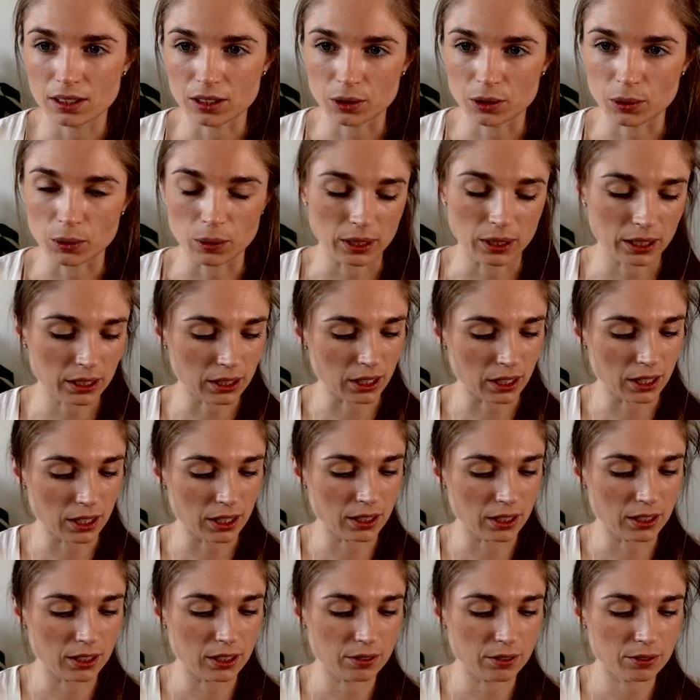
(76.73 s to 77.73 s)
and call it
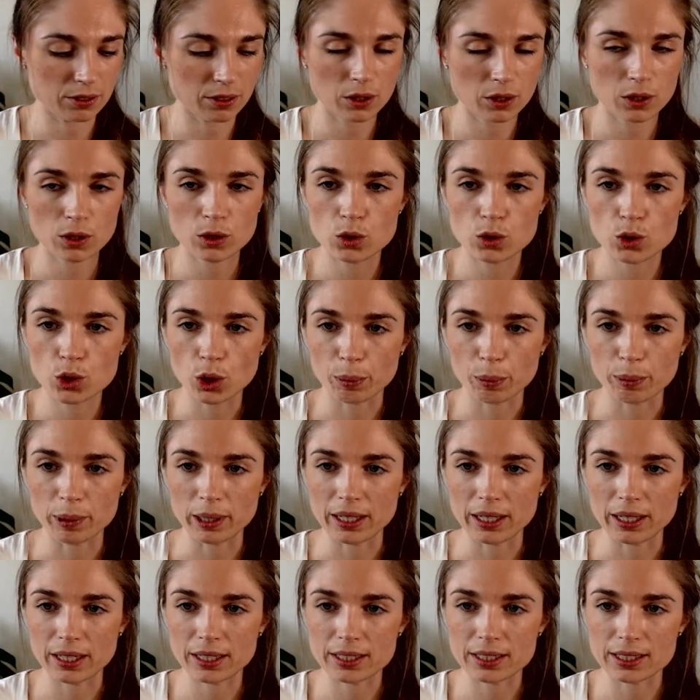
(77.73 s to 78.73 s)
kind of
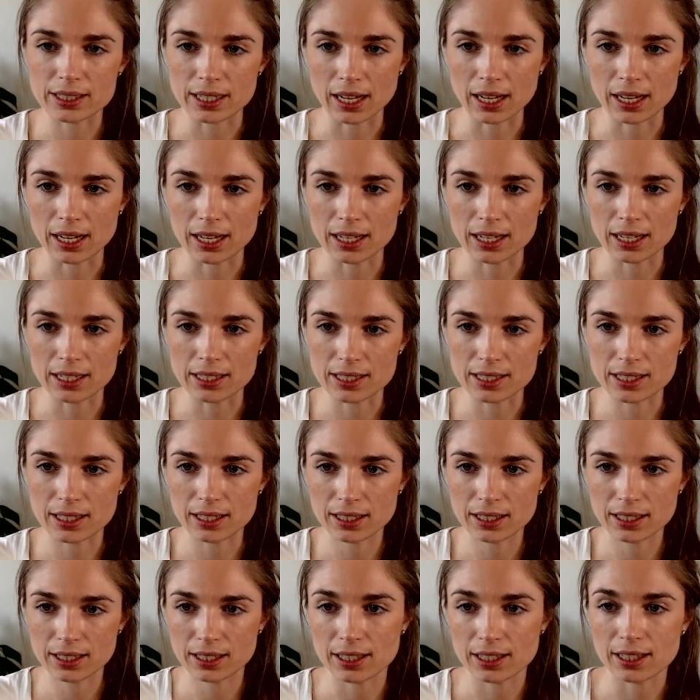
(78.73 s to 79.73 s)
topics and
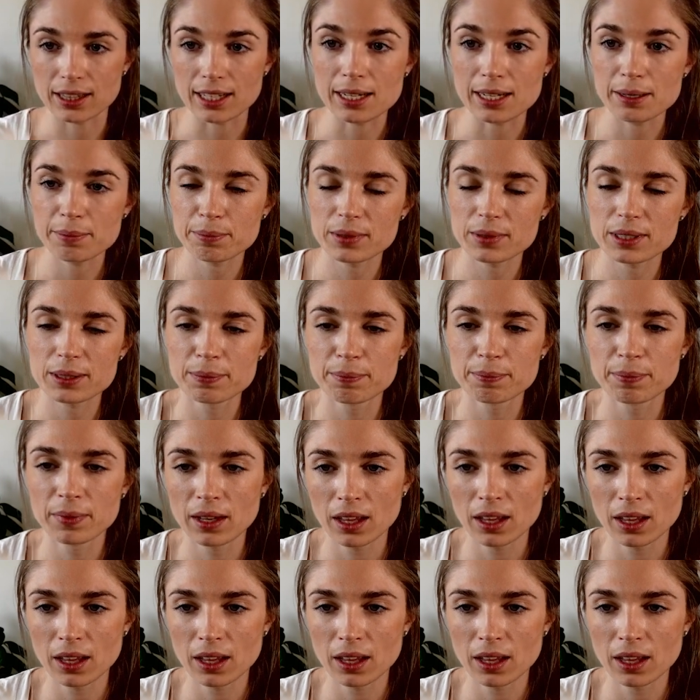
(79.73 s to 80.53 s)
themes